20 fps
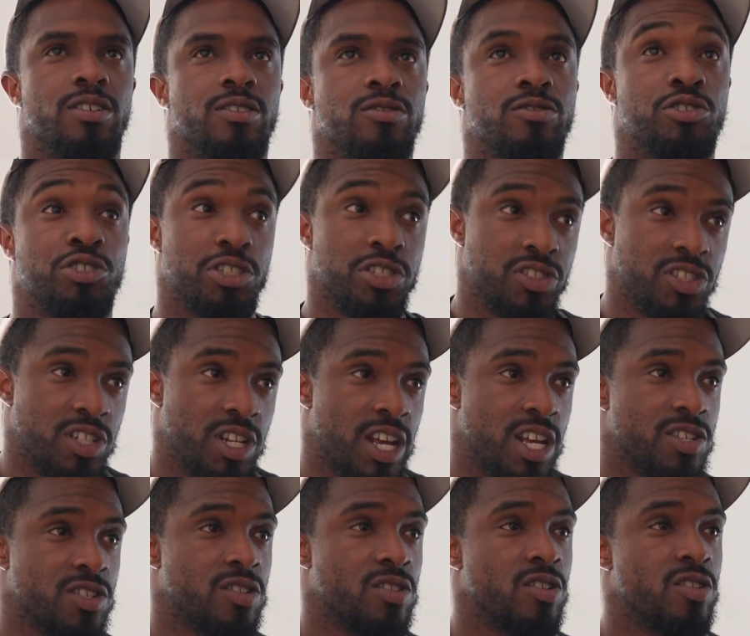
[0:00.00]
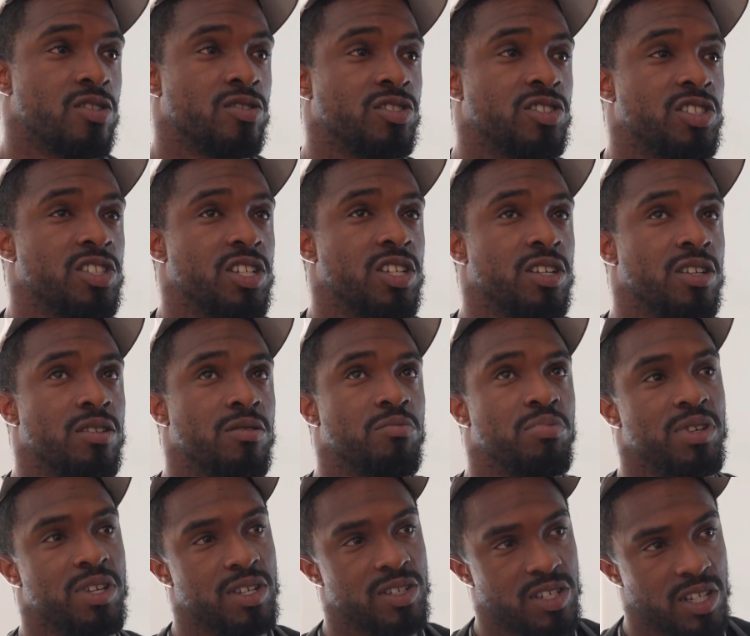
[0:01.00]
Schützen has a long sin,
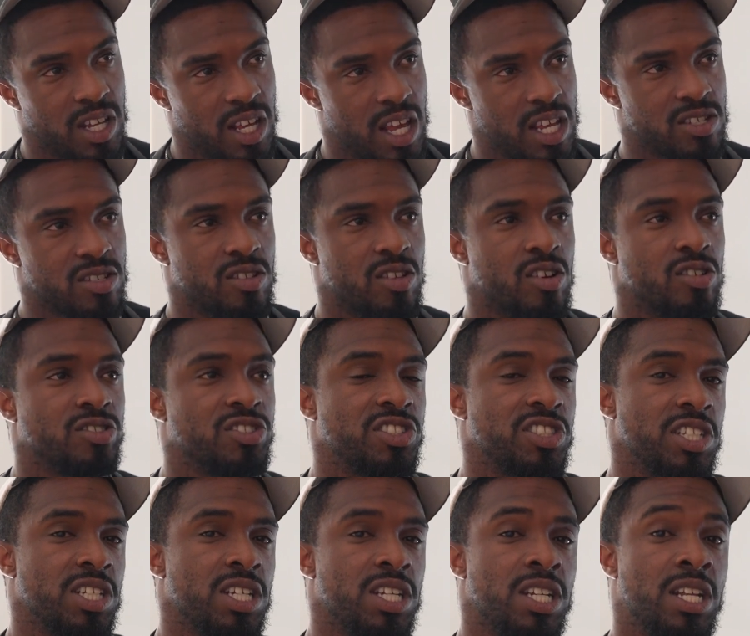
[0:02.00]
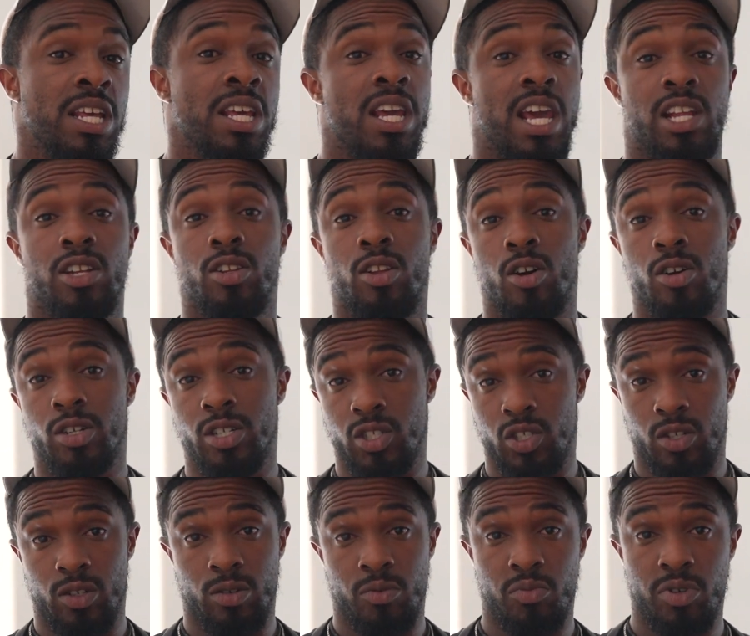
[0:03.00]
PSA has a long sin, and long is
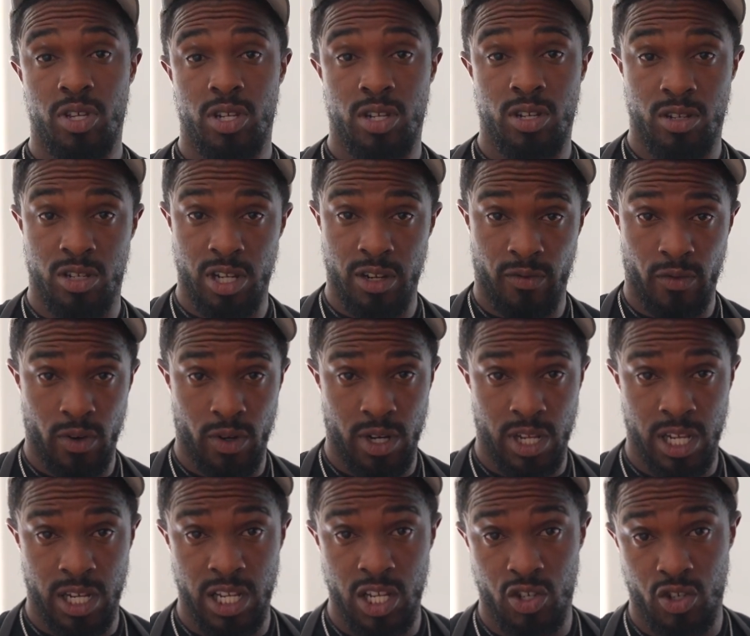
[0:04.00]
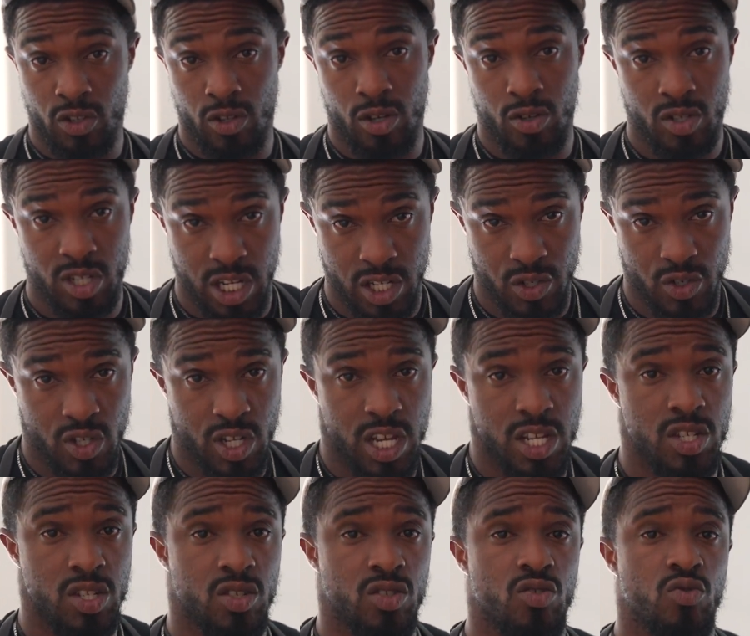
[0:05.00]
going to be different in each of those
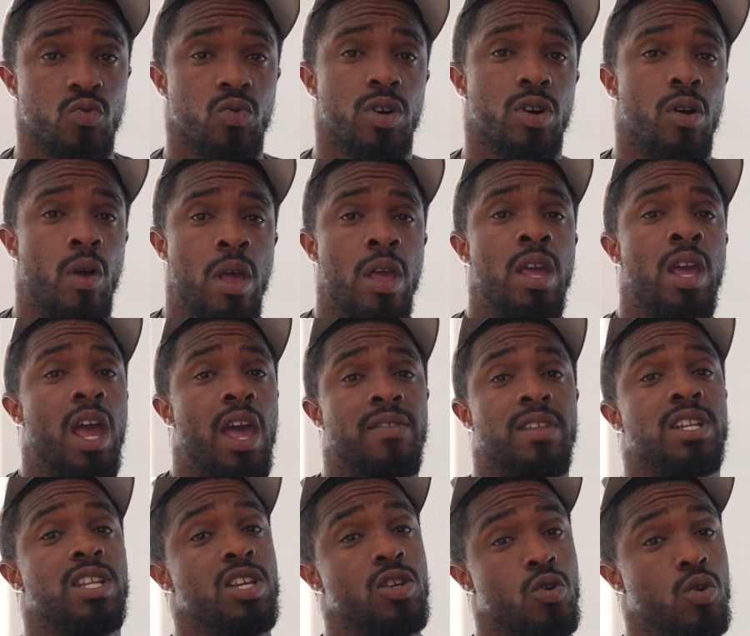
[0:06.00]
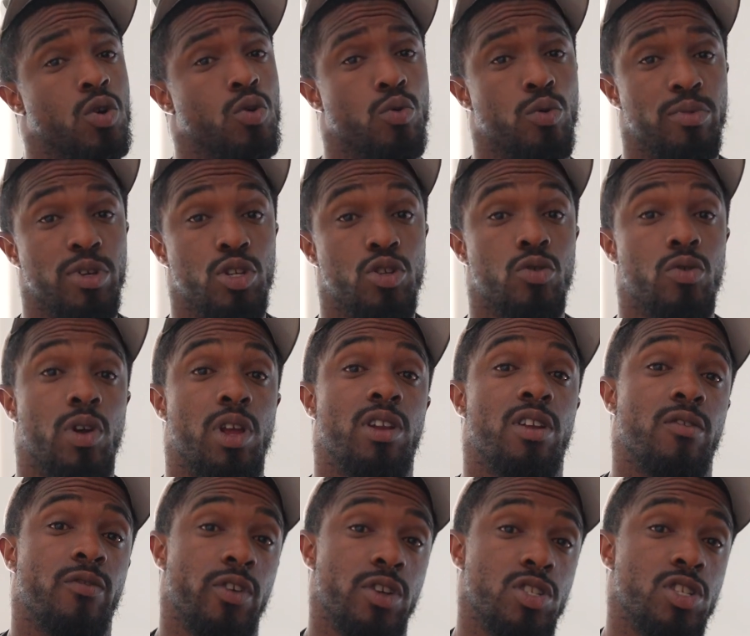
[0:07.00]
exercises as well. And the decoy will be doing
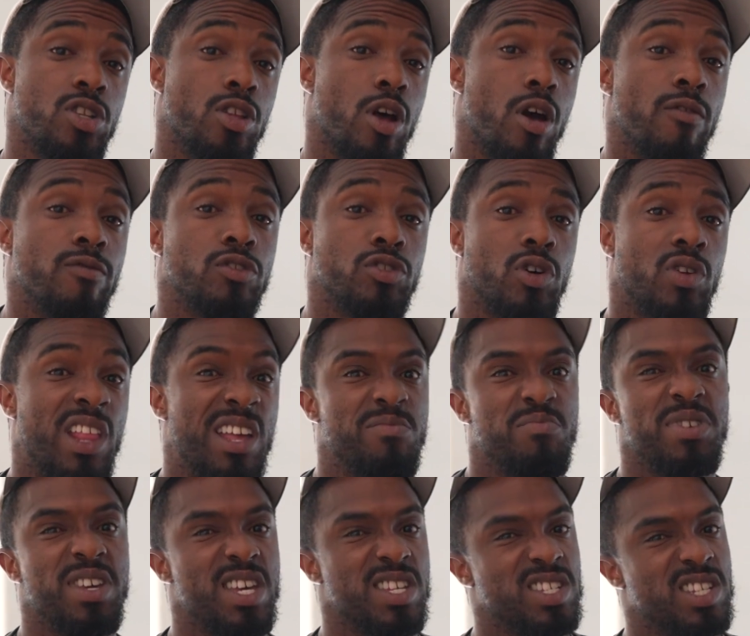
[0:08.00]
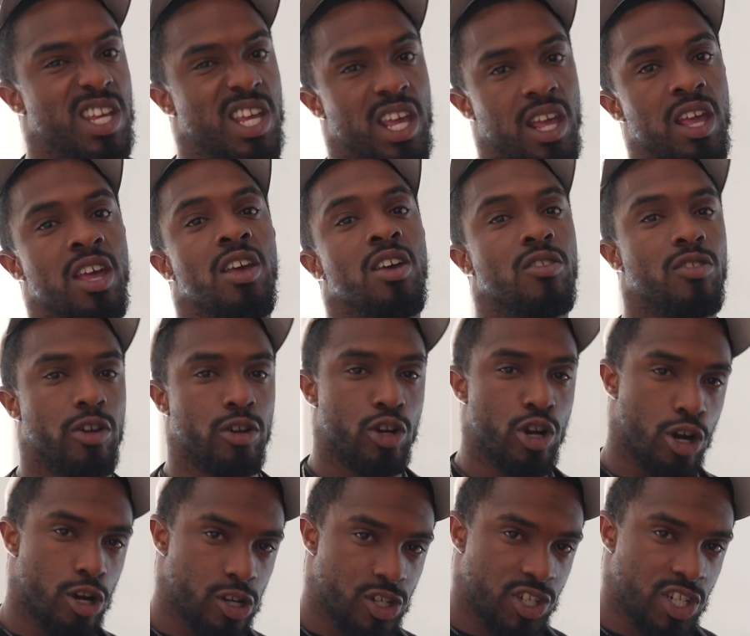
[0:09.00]
different stuff. So like PSA, their
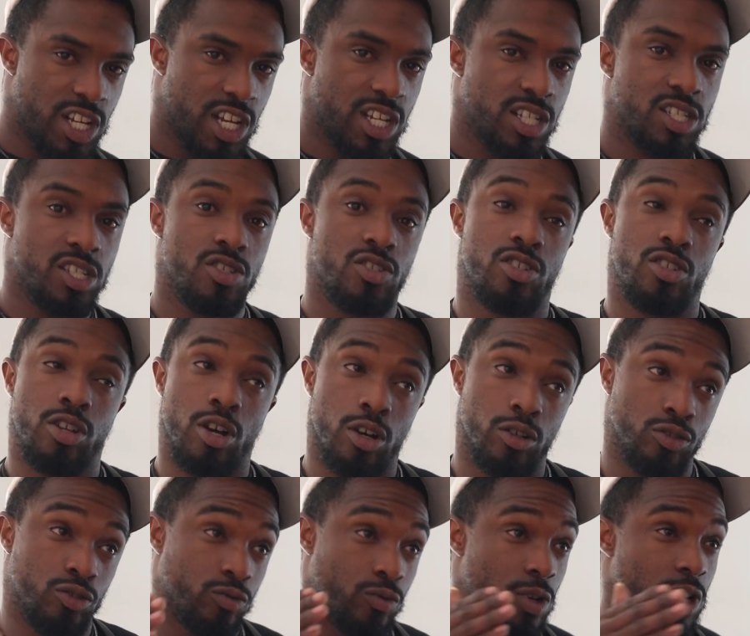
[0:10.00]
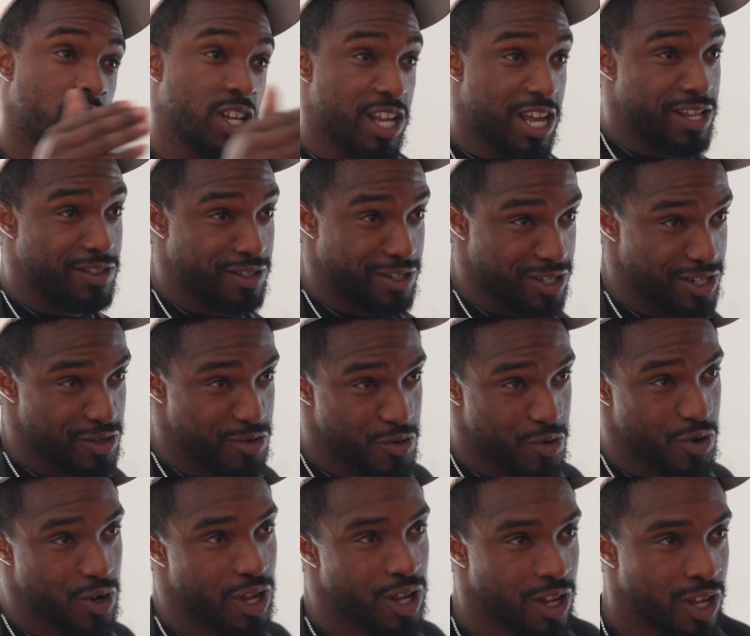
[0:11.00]
courage test is the dog's running at the
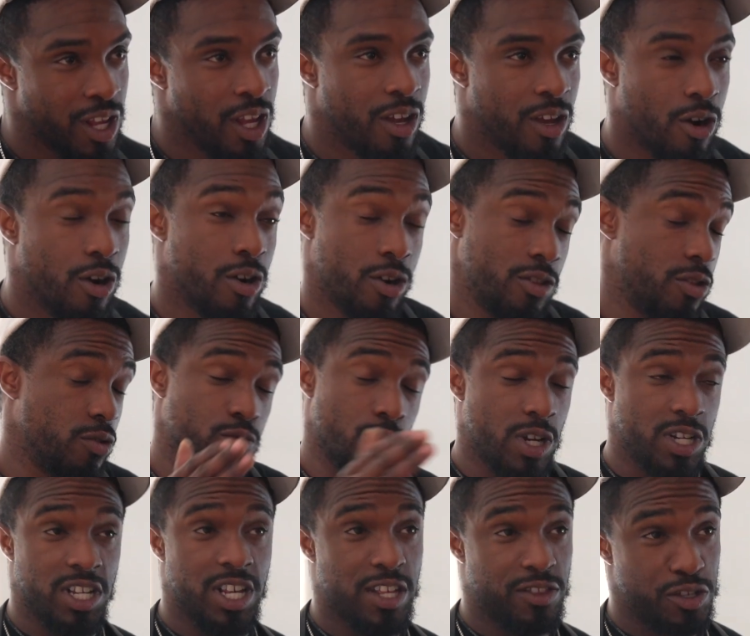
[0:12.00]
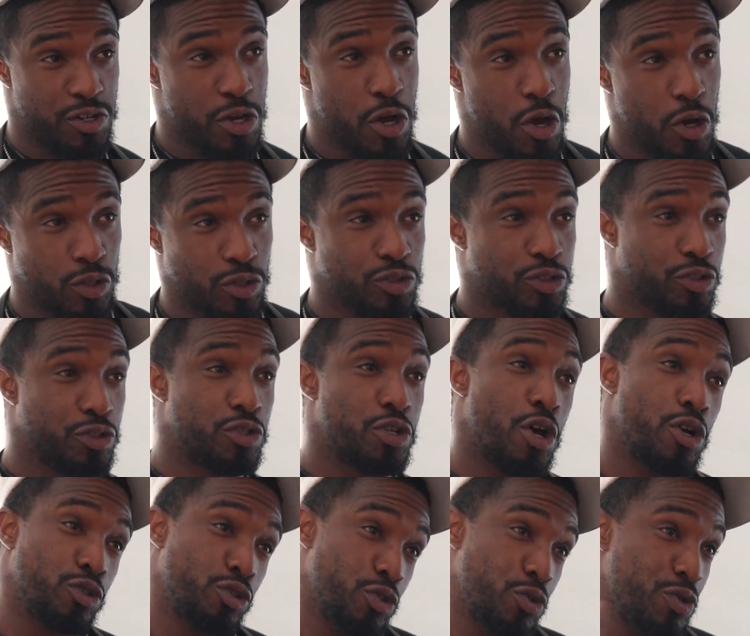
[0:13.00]
decoy, or the running at the dog. So the
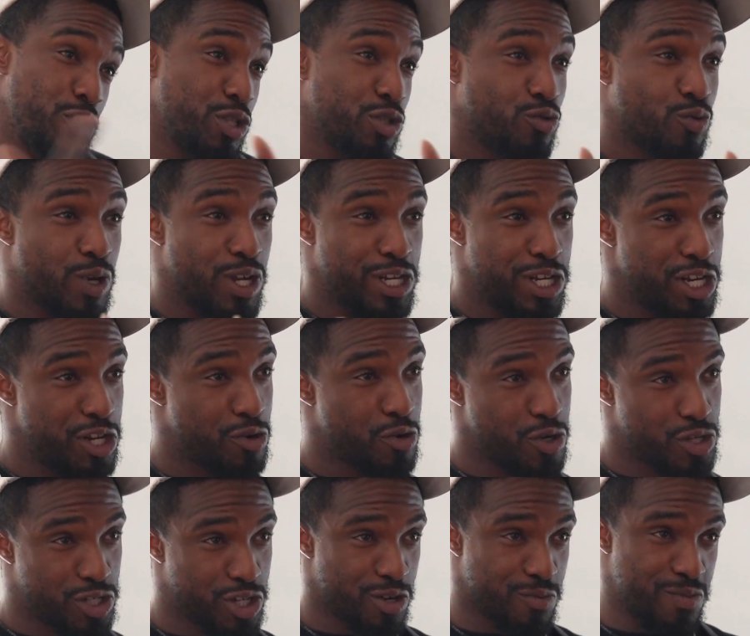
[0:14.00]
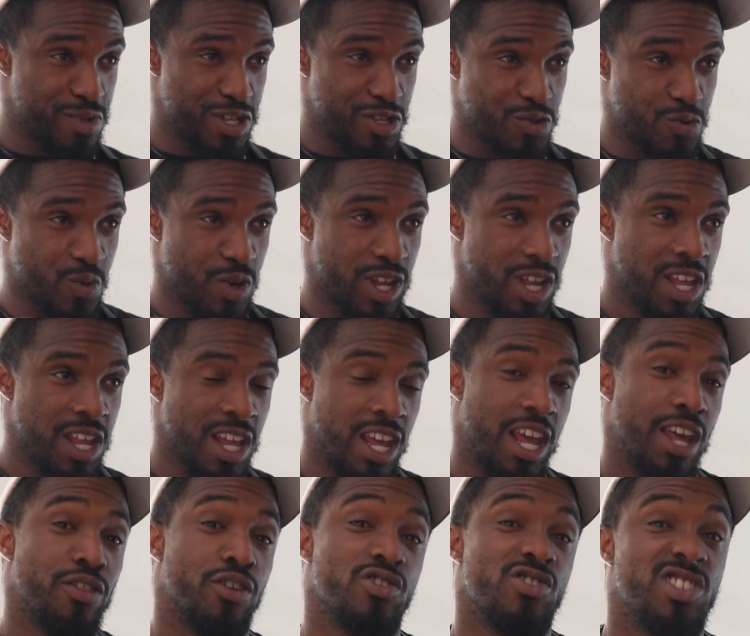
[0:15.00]
dog's going this way, decoy's coming this way,
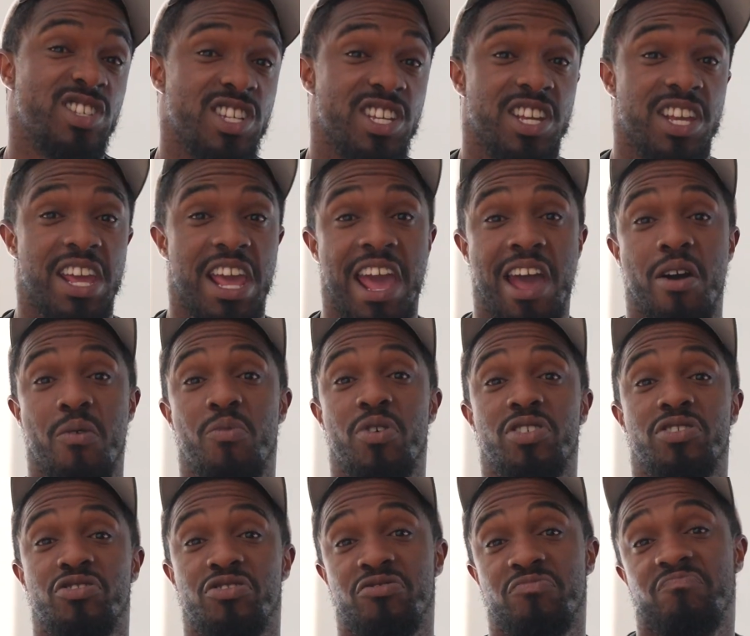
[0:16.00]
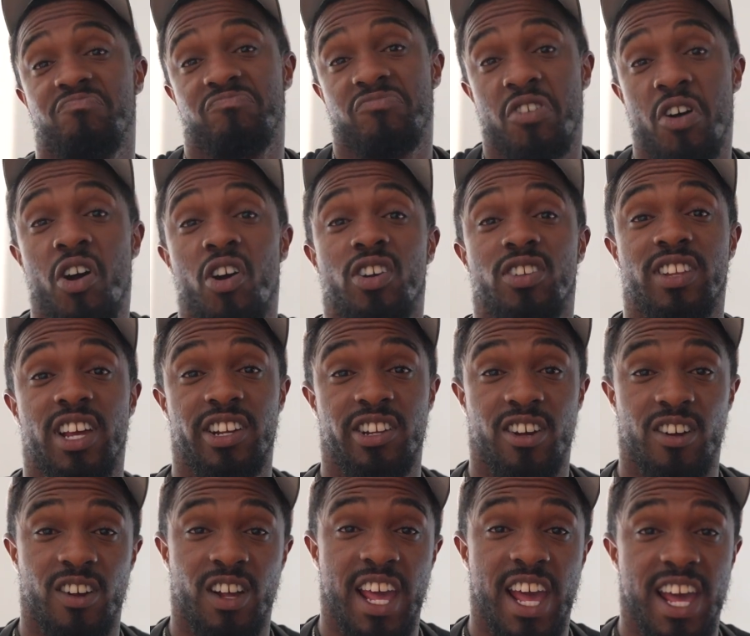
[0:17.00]
and they're seeing how much heart that
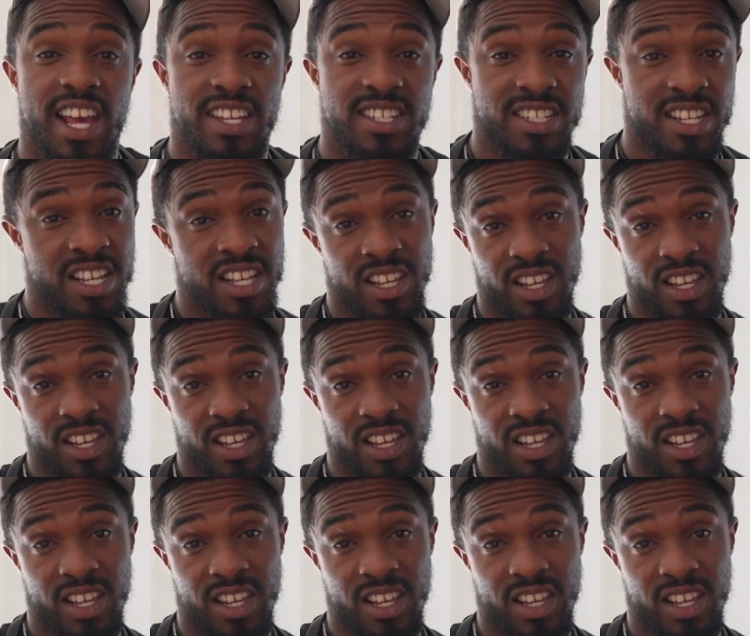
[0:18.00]
dog has.